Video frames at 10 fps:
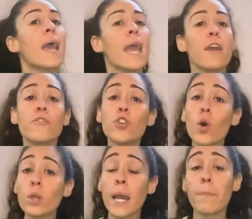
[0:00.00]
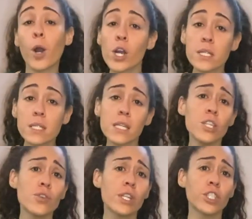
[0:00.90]
If you don't like parsley,
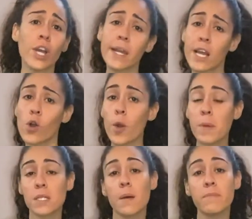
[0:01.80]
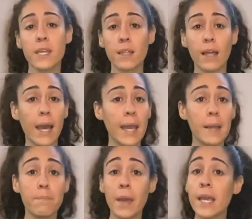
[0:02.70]
you can try to incorporate something
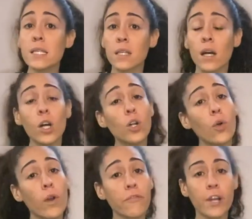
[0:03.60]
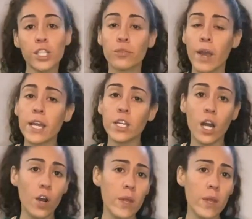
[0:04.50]
like basil or fresh oregano.